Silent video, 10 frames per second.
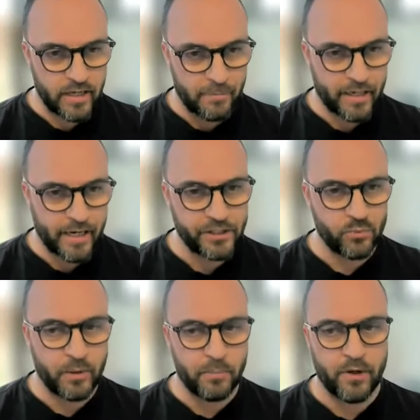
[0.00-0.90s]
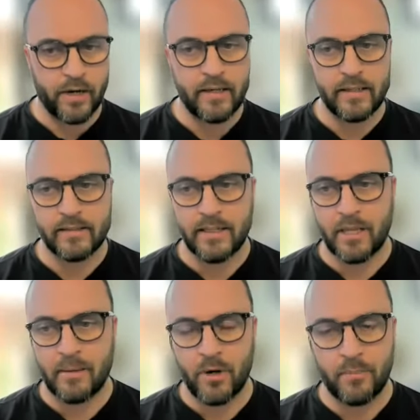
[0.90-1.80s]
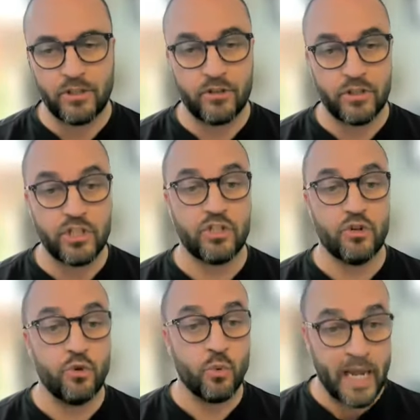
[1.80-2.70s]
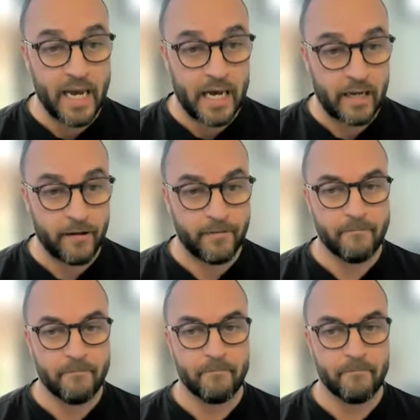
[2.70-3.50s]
the application we applied, and some of that might be due to just who we are.